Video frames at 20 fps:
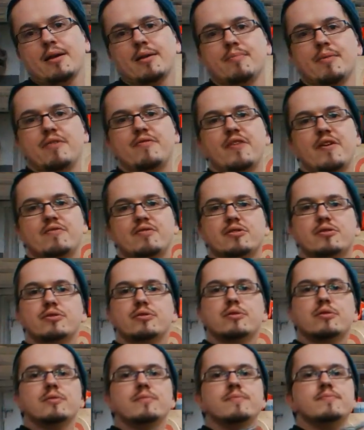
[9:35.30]
My favorite
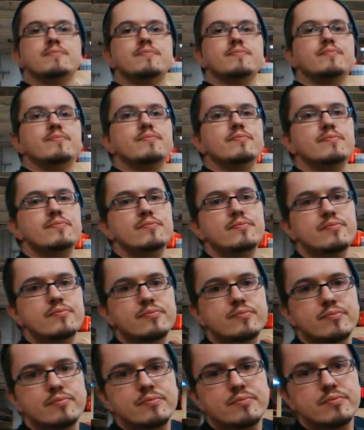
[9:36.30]
tool?
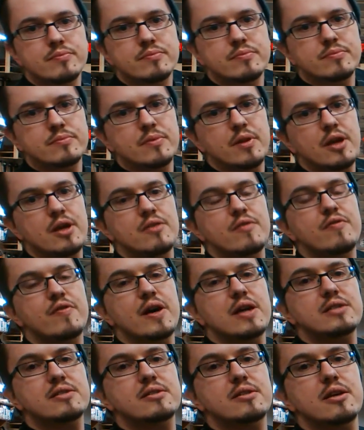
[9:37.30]

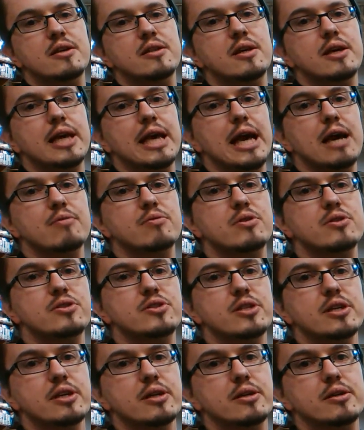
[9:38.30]
Invest in a
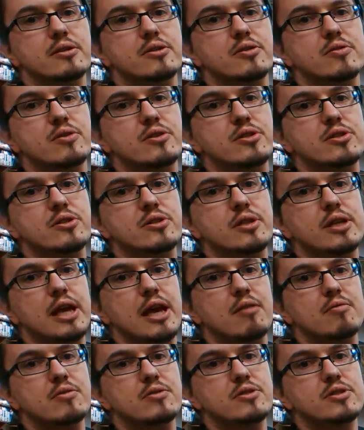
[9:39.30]
countersink. So this is a
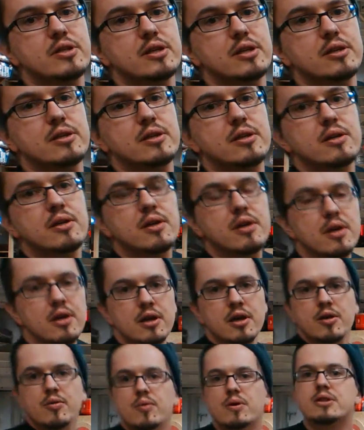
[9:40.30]
countersink.
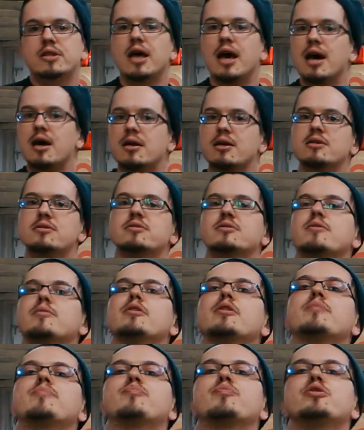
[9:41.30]
What that is,
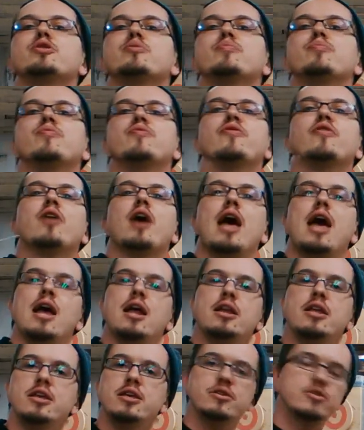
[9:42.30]
for
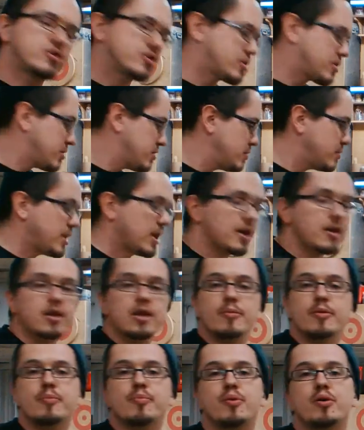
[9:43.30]
any screw that you're
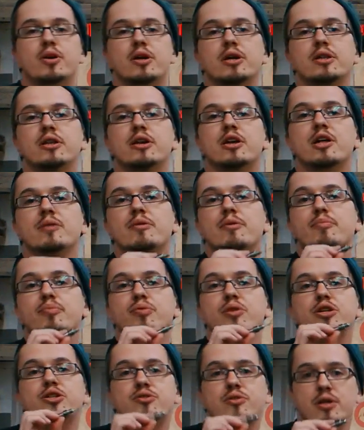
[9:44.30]
going to be put in, you're going to be
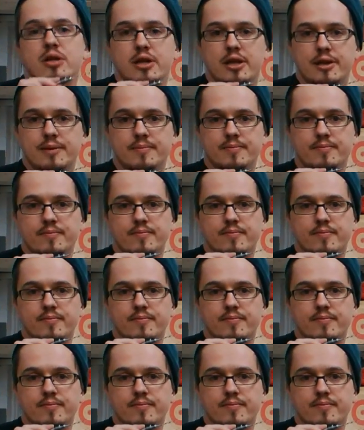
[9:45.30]
pre-drilling.